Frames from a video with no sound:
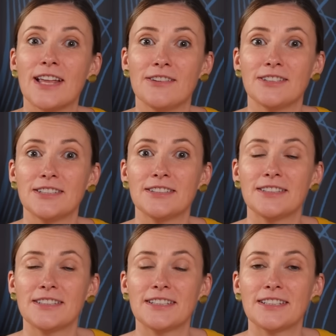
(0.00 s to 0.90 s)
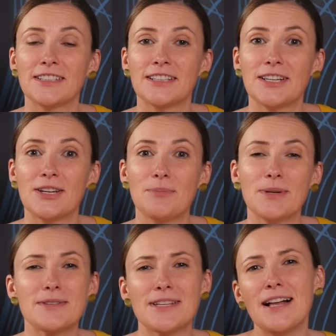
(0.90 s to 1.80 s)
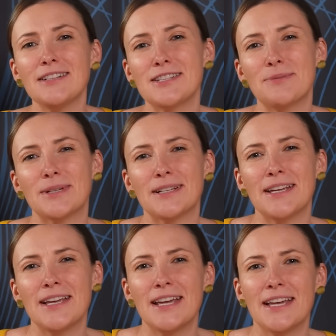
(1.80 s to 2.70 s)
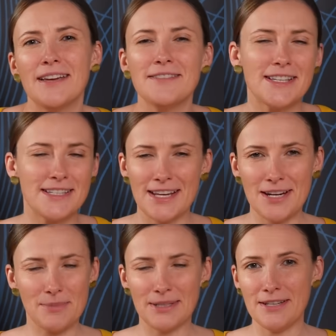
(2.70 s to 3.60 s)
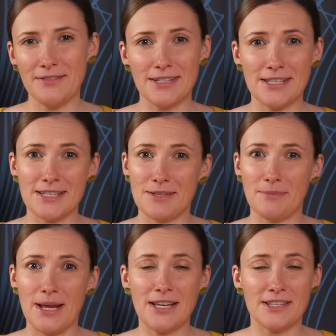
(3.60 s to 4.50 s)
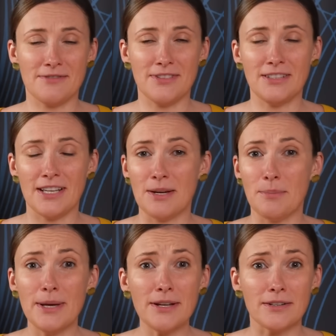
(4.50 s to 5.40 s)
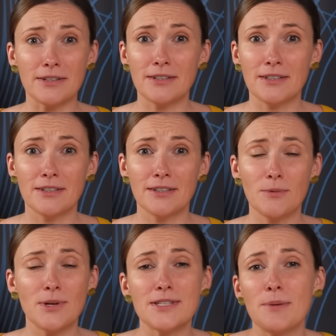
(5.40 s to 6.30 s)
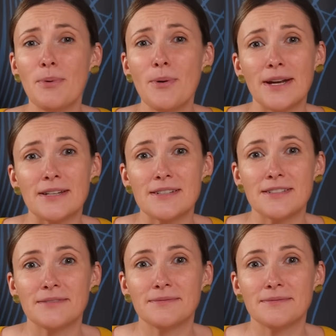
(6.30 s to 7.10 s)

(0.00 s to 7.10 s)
level. Because ultimately, if sustainable living doesn't make us feel any better, what's the point?